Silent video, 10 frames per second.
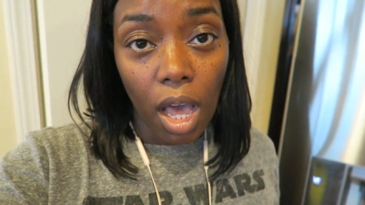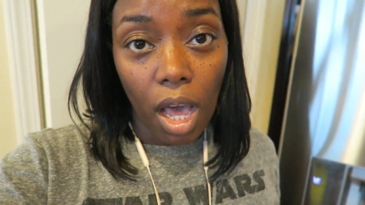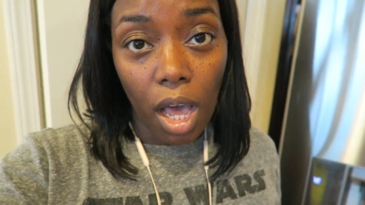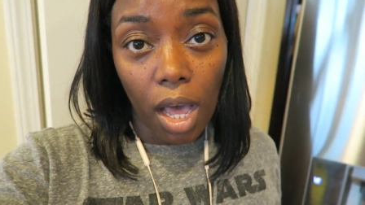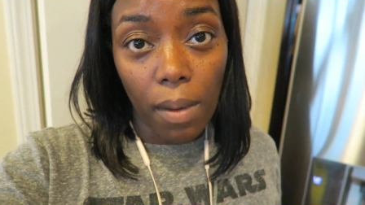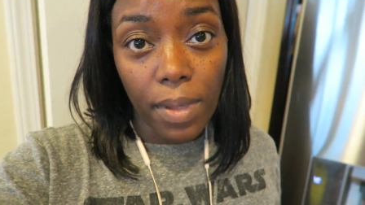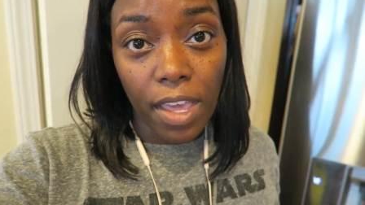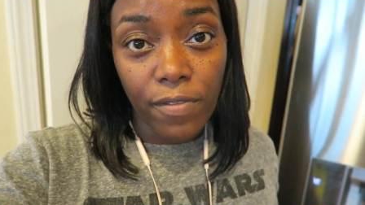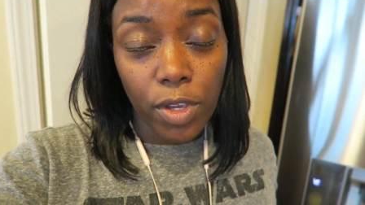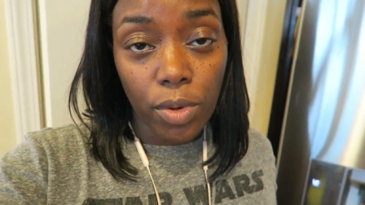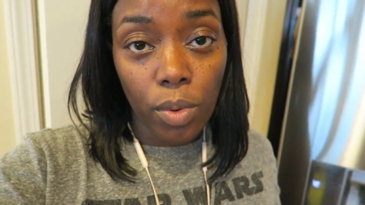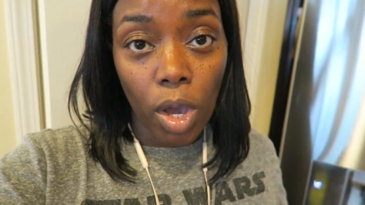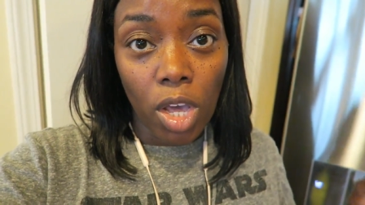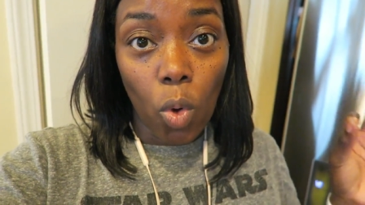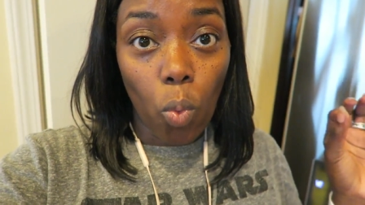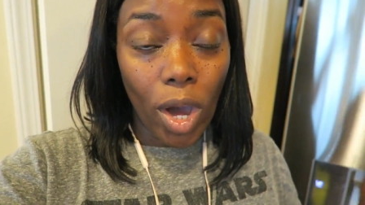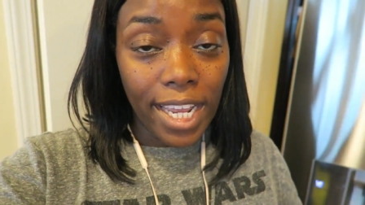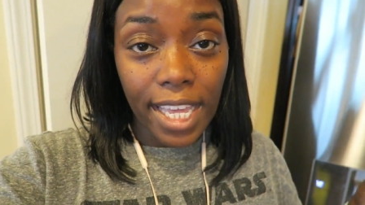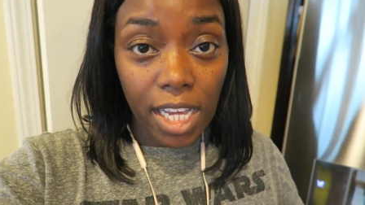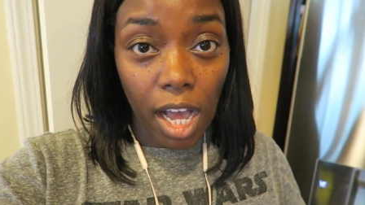Um, if you
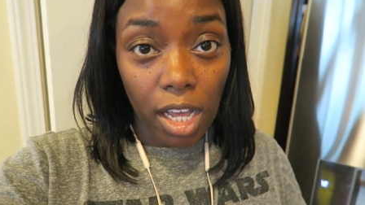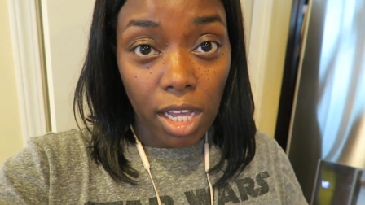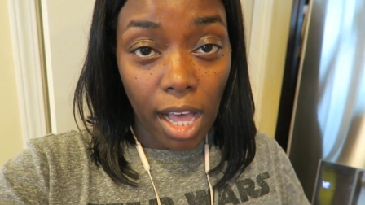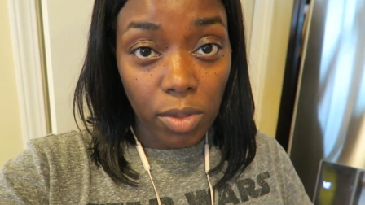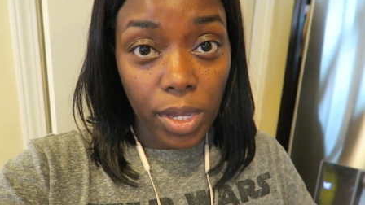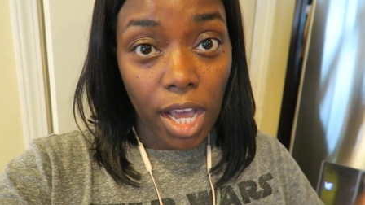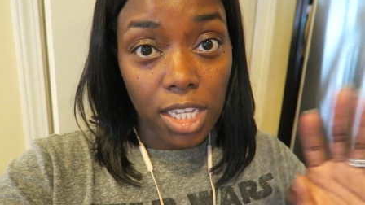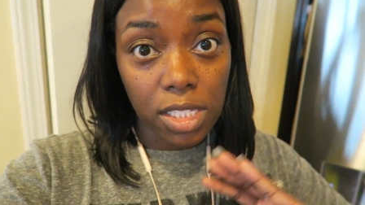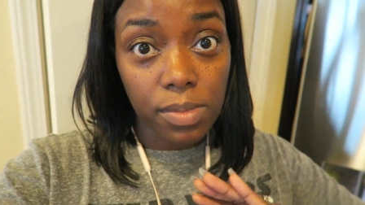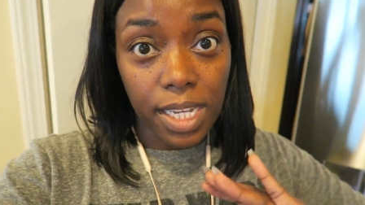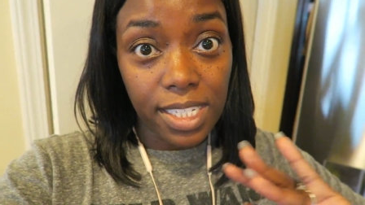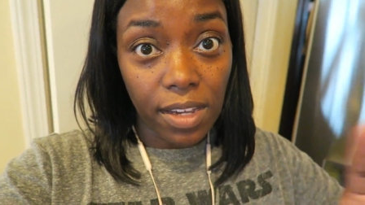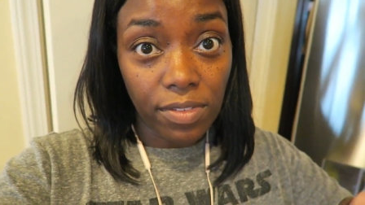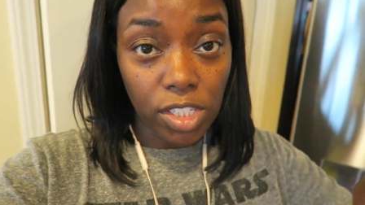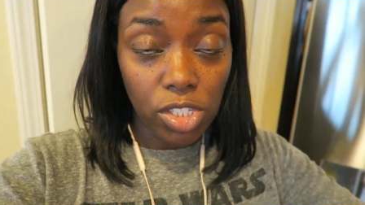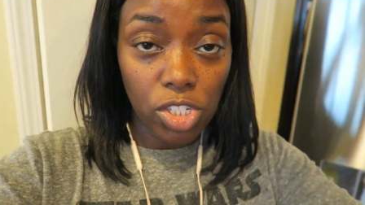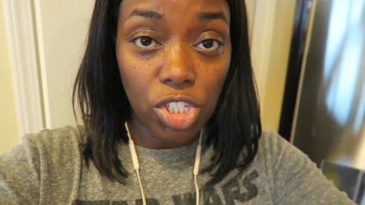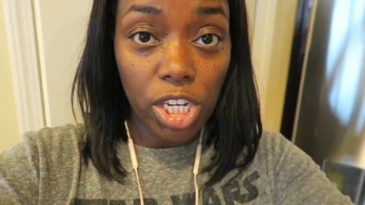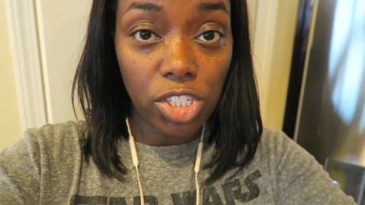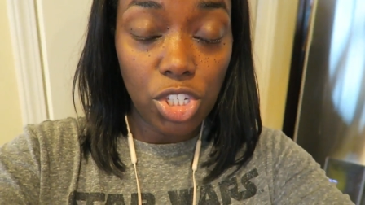want to get co Halloween costumes, I definitely
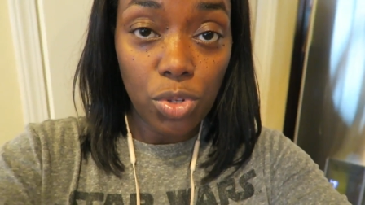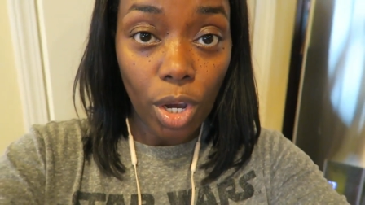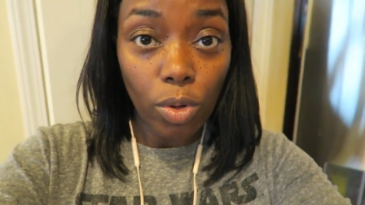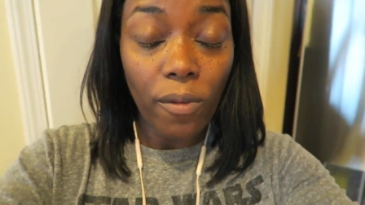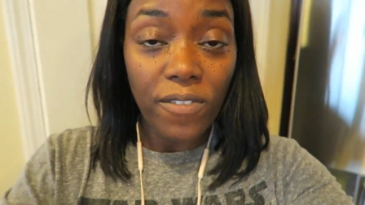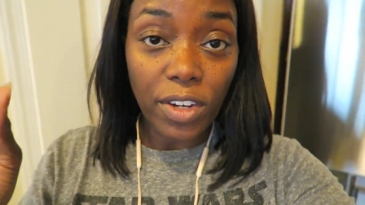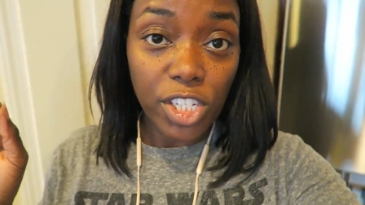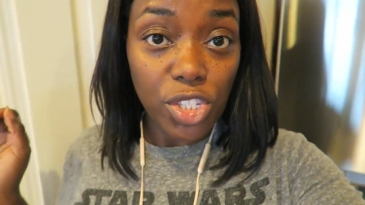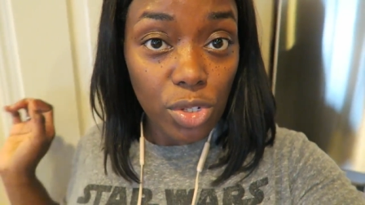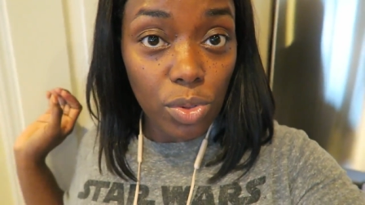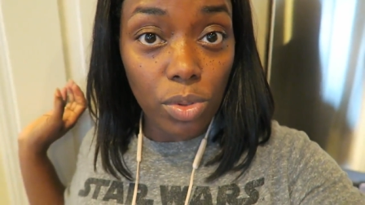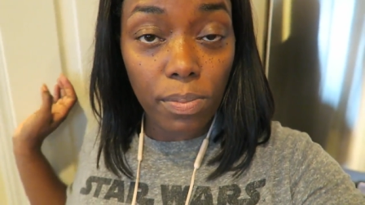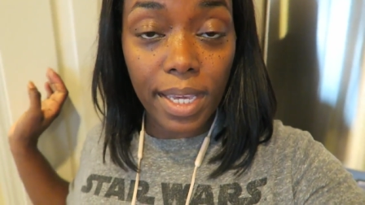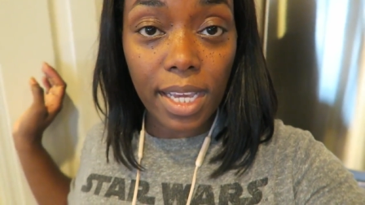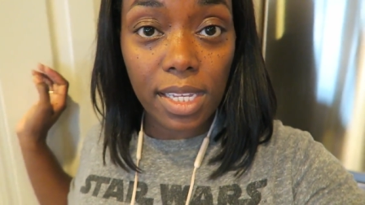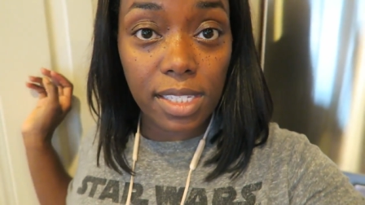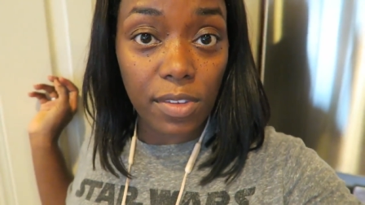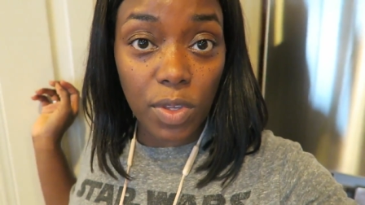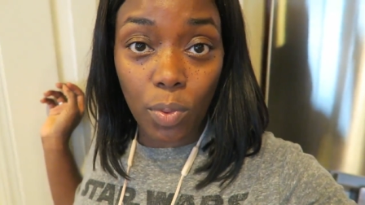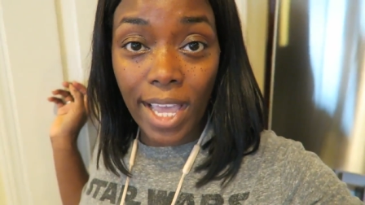suggest you go very soon because
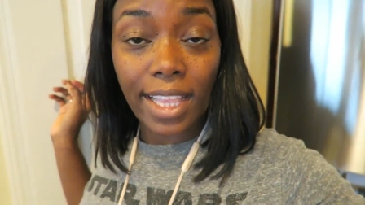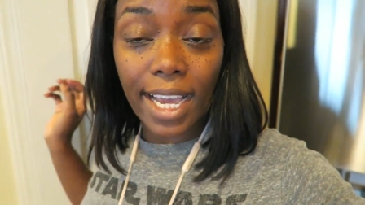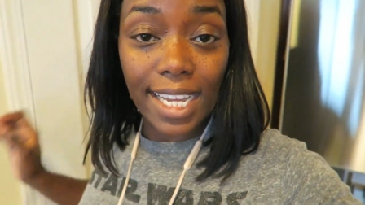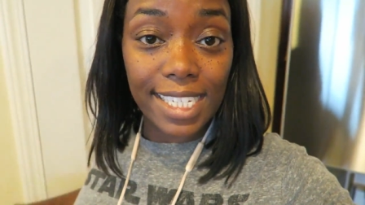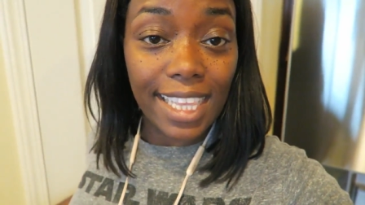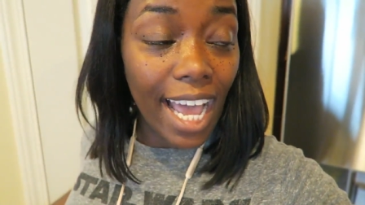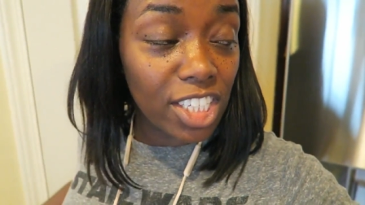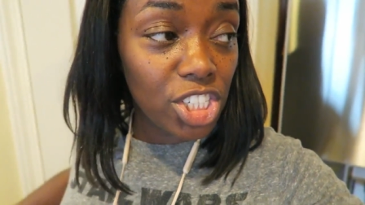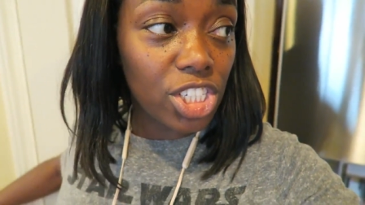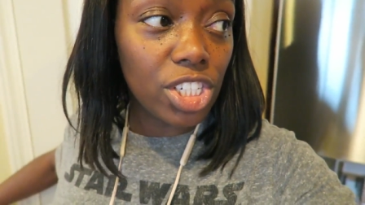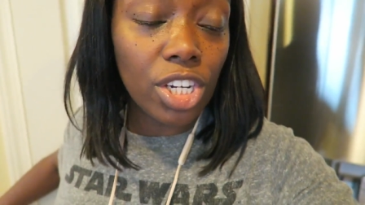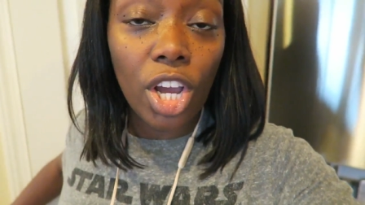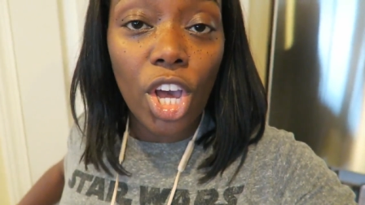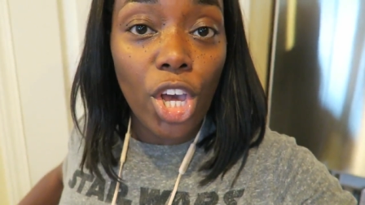if you wait like I did last year,